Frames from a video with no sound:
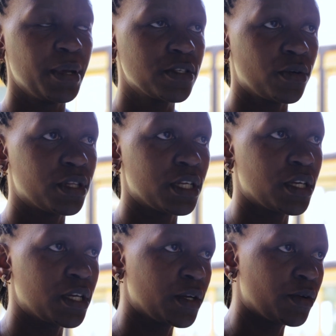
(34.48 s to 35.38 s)
based on
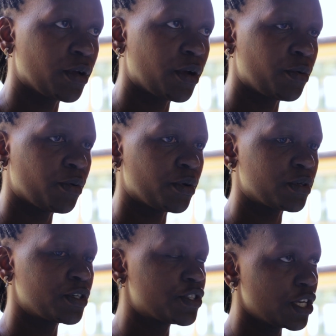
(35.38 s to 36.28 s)
the
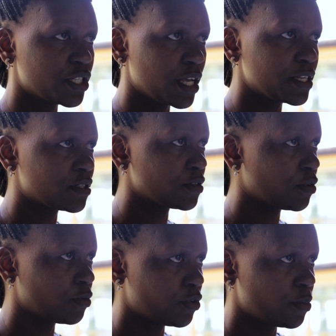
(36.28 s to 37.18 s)
researchers
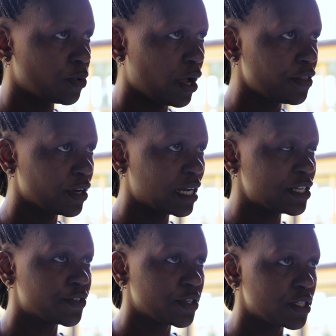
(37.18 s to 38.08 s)
from other
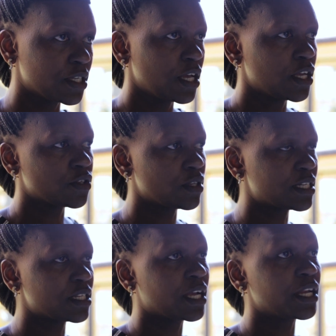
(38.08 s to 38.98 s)
countries so
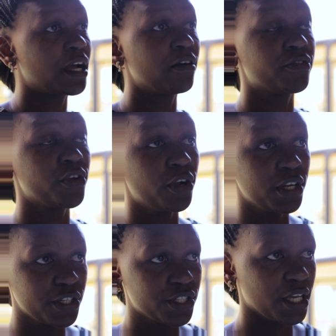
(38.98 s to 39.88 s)
that they can have
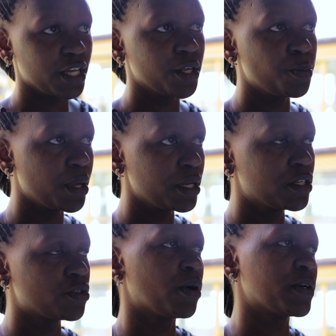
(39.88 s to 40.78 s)
knowledge and embed
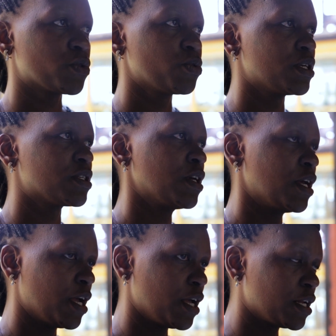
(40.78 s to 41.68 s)
it to our students
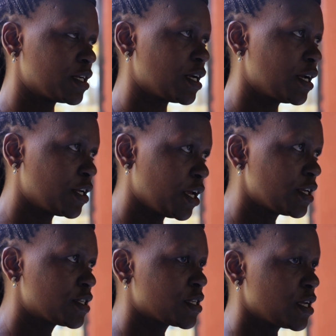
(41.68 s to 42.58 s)
and, that, and
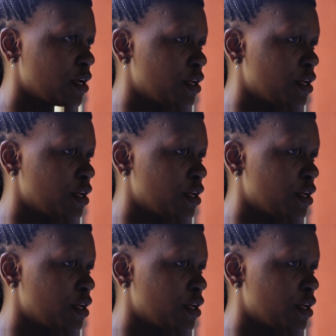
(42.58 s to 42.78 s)
hence